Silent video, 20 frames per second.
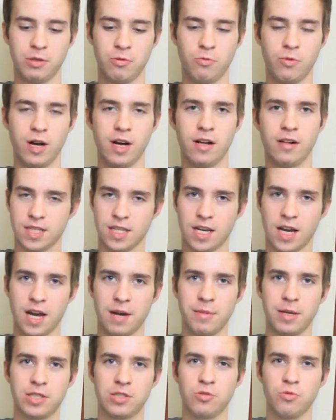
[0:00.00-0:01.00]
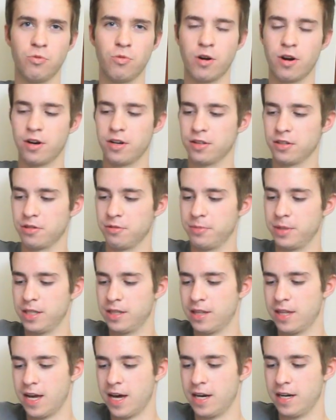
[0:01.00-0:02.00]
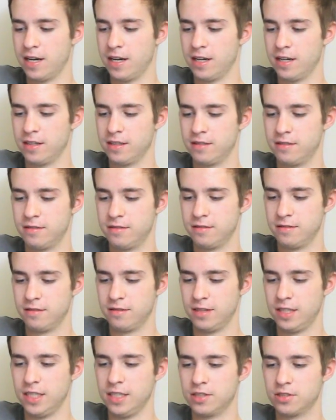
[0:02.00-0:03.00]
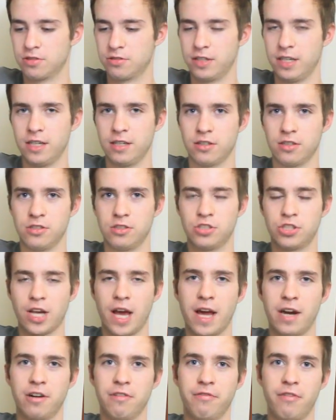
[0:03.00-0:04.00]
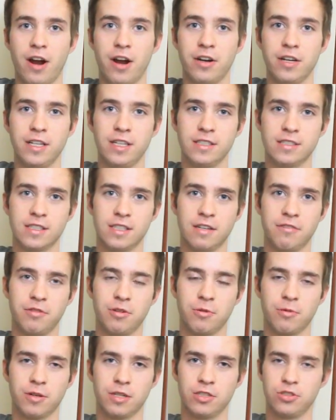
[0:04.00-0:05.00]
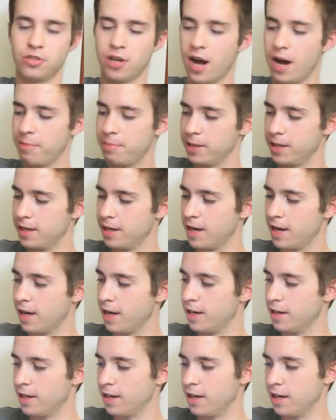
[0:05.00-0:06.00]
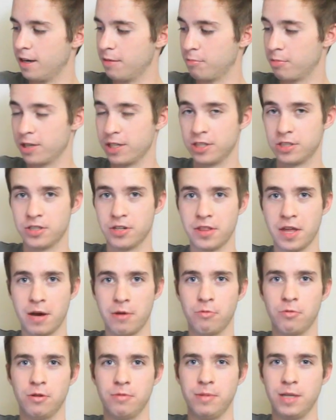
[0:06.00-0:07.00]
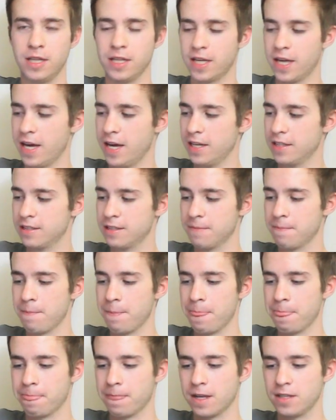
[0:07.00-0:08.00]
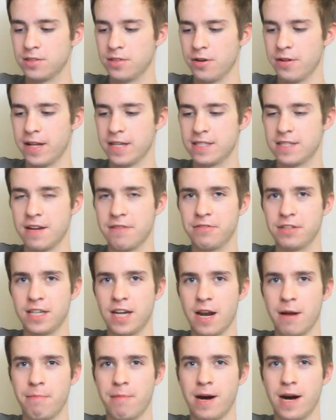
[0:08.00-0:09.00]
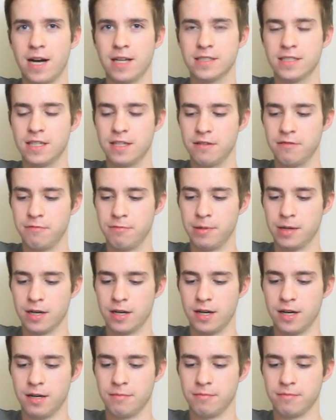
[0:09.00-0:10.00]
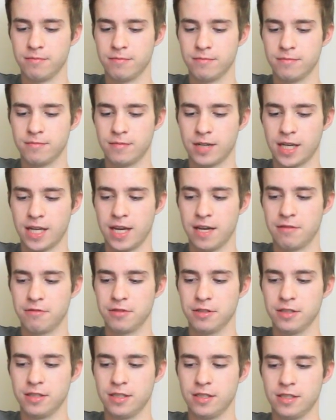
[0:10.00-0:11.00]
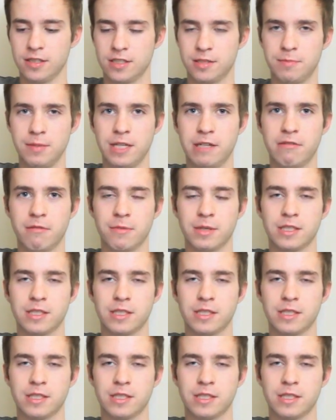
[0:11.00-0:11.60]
well. It kind of makes you worry a little bit that the screen could shatter very easily if you were to drop it, and I'm pretty sure that would be the case. So that's definitely not a positive, but I can't really speak from